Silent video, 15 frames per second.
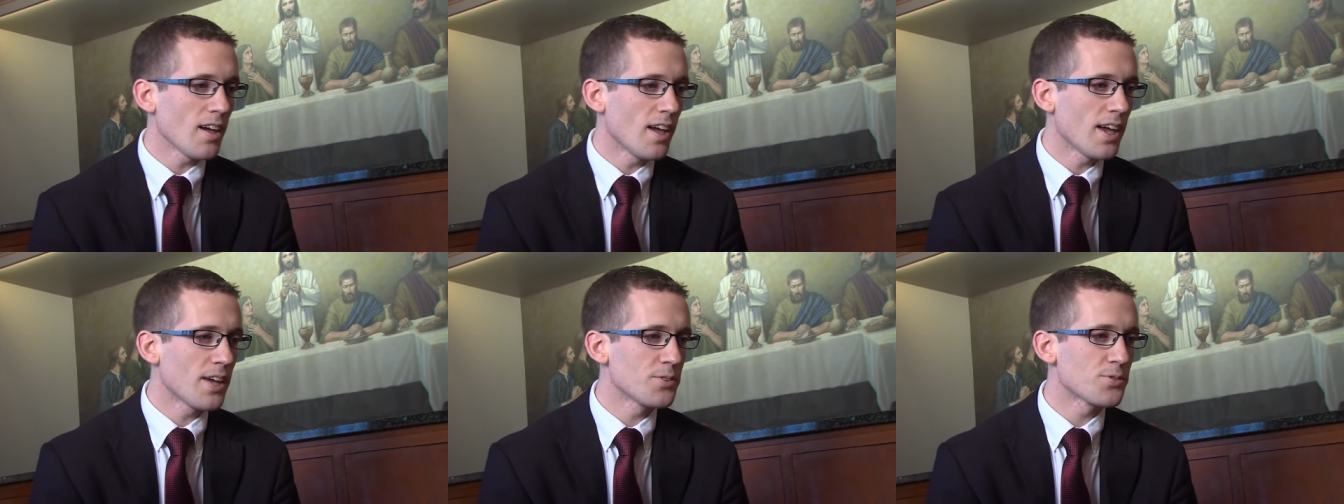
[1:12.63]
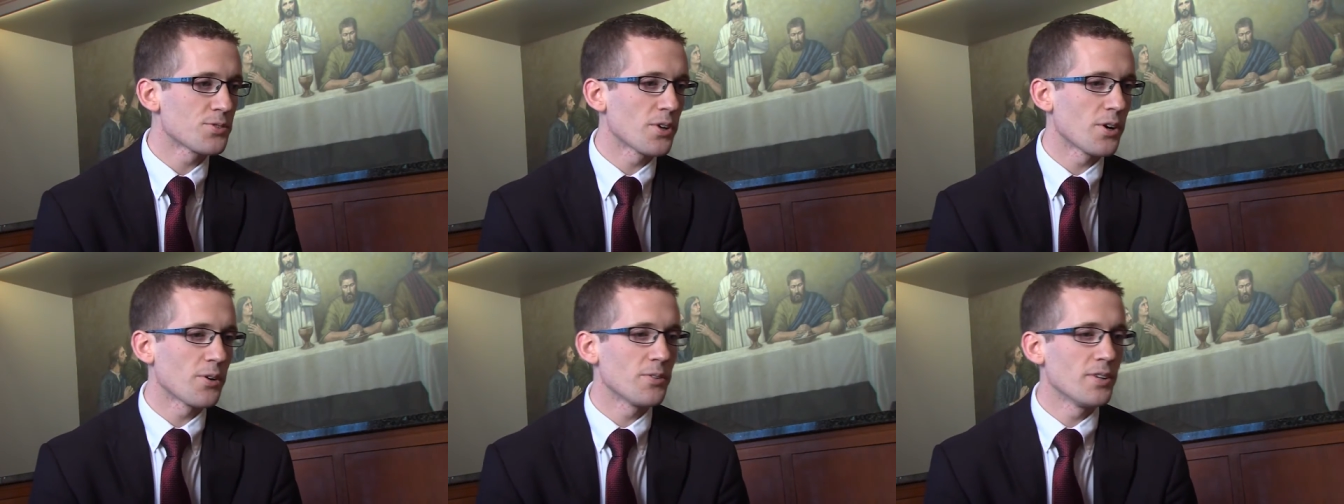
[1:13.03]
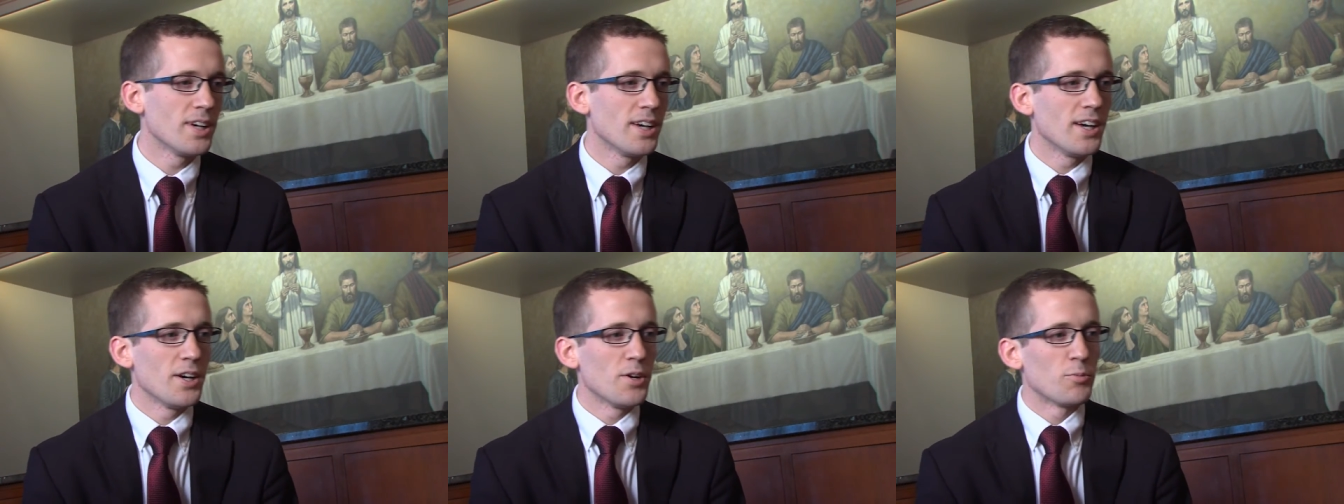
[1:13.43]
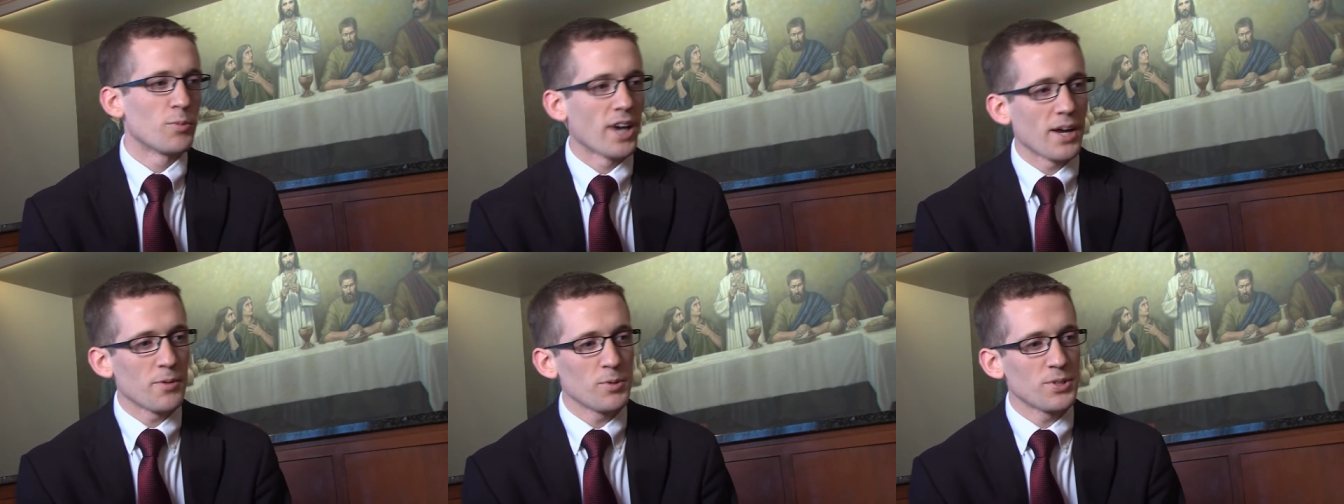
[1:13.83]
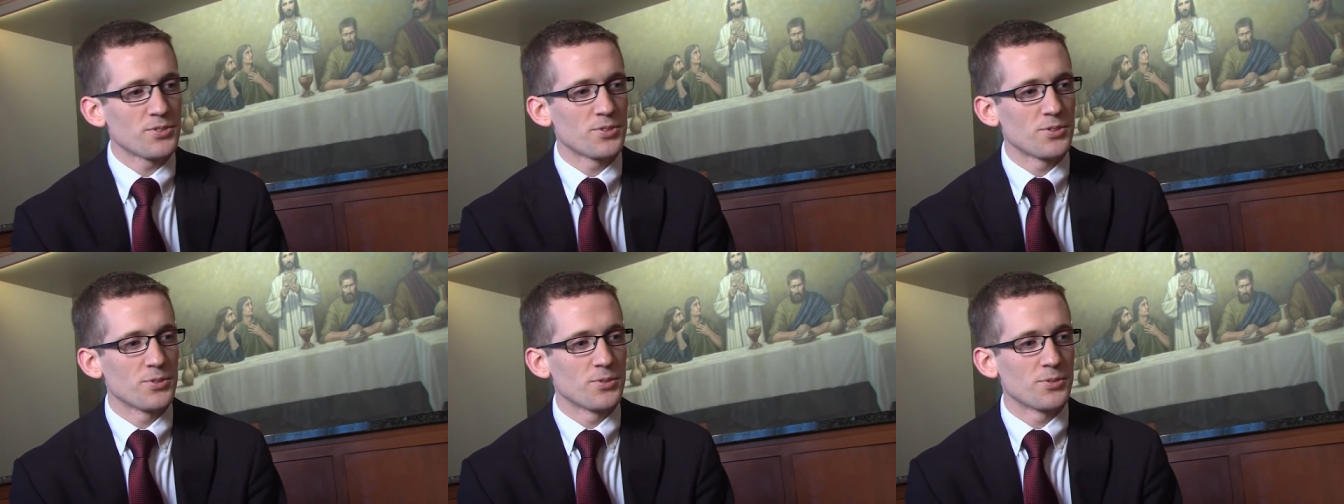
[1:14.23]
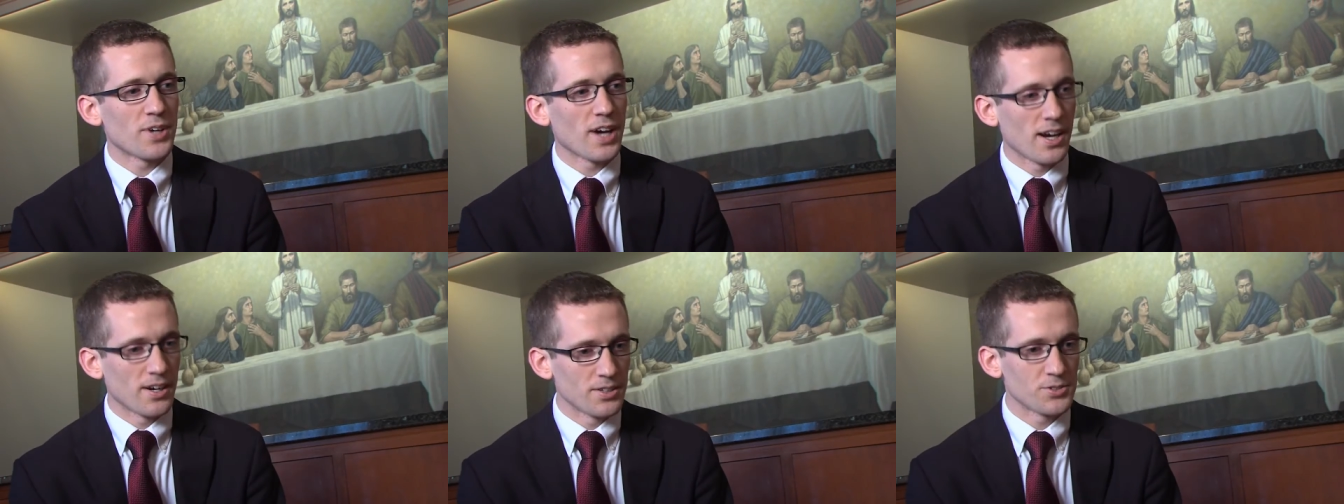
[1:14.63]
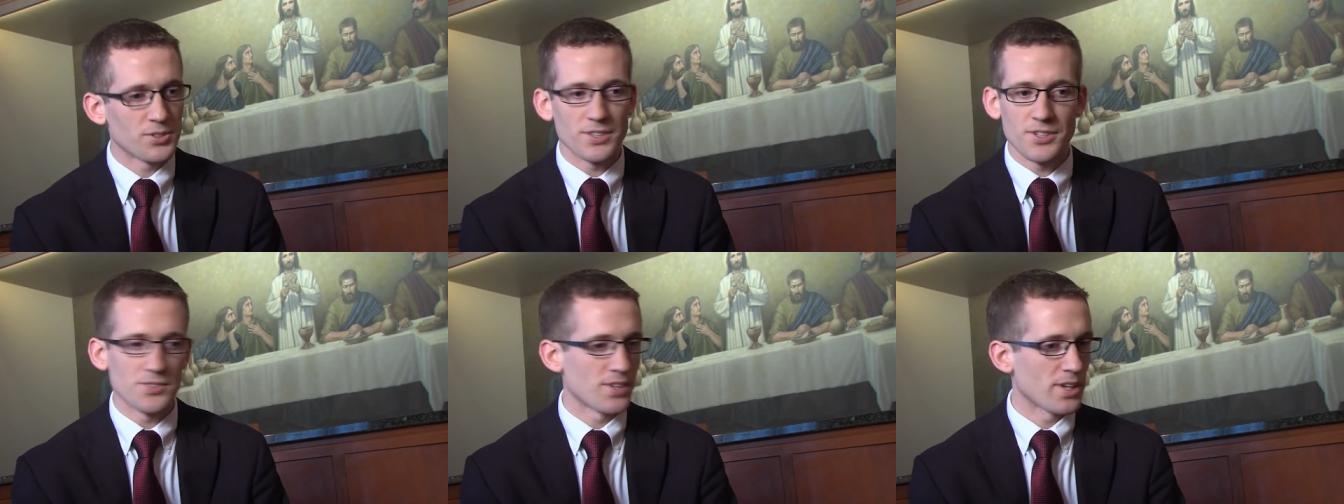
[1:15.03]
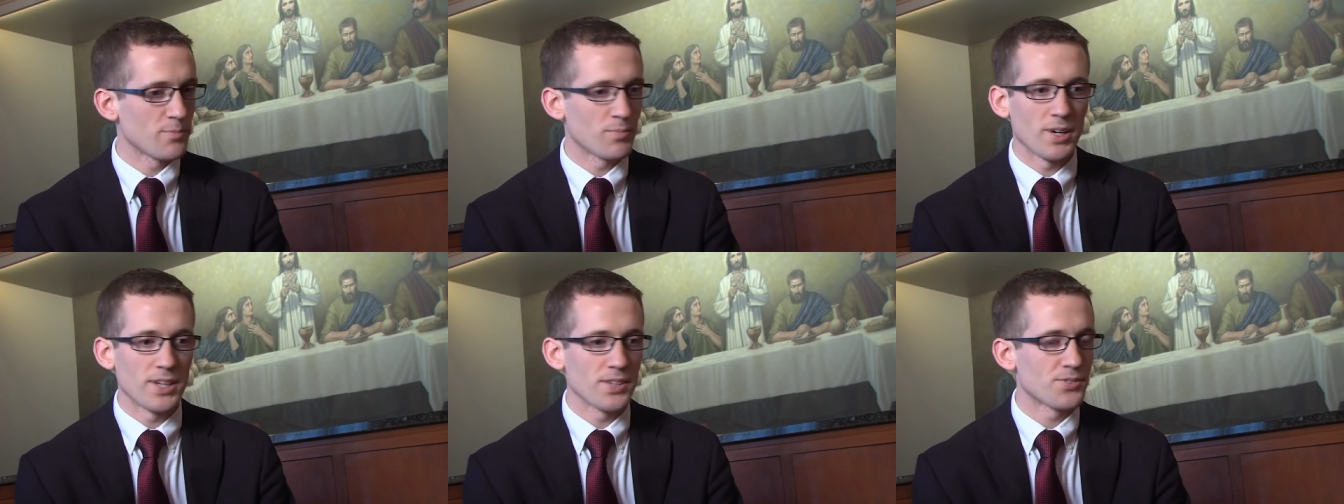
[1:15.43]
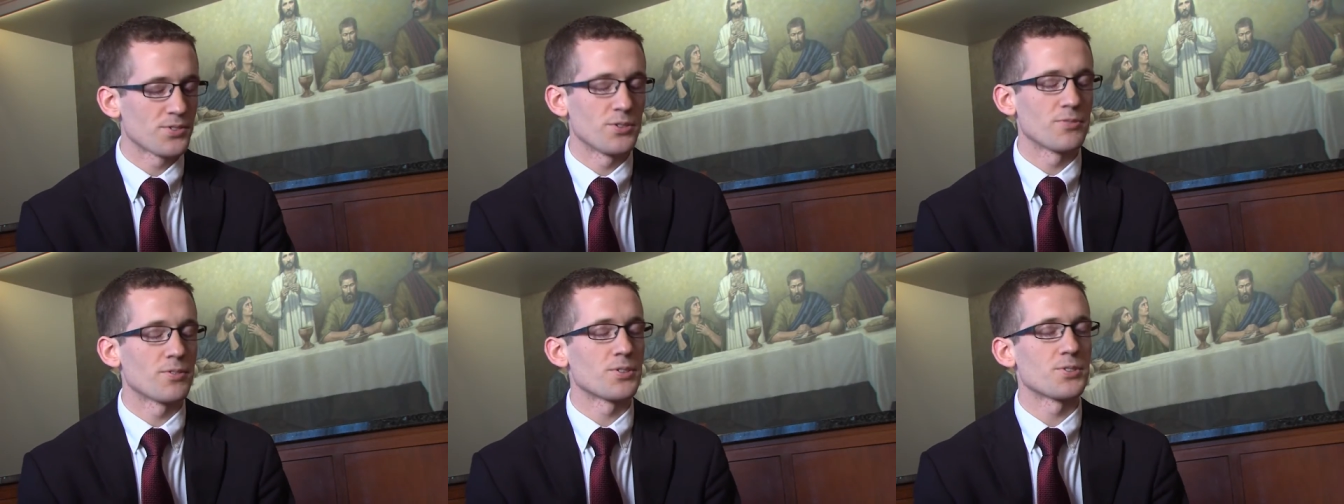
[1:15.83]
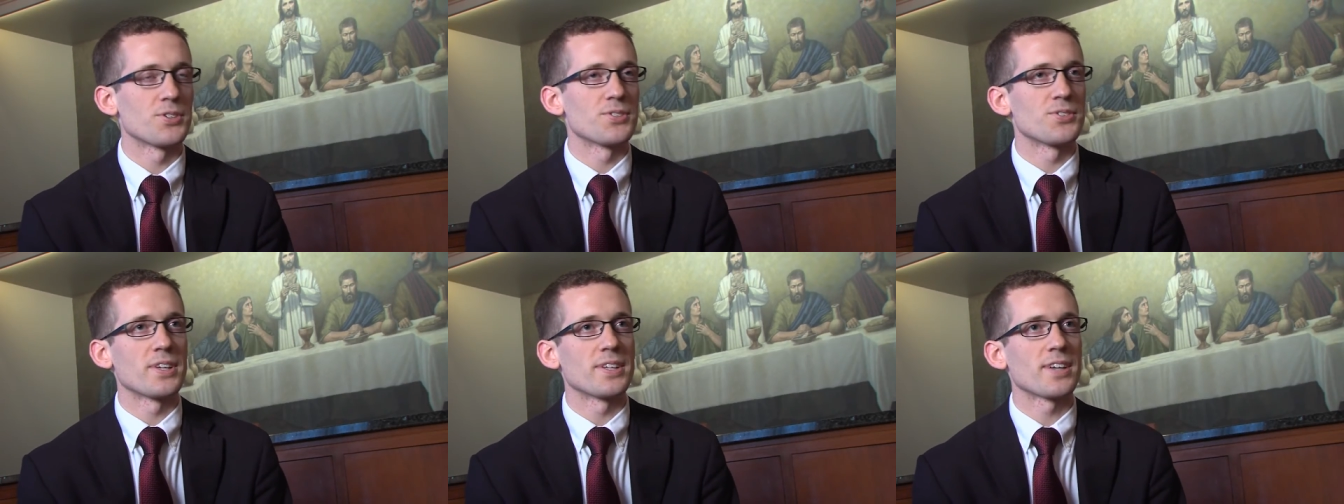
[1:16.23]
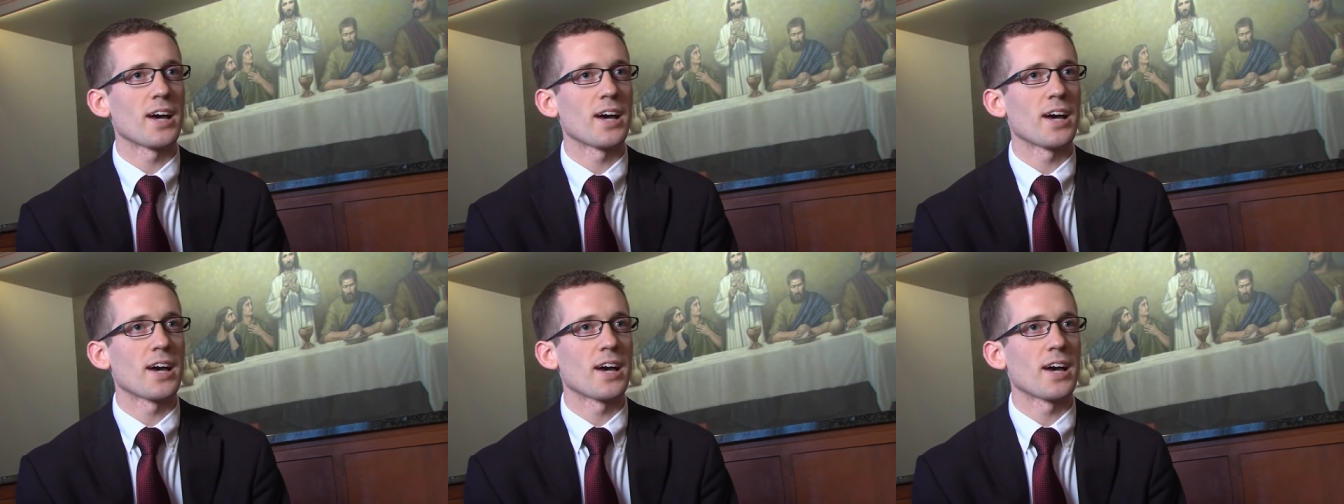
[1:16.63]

And so when I went to college at the same place, the University of St.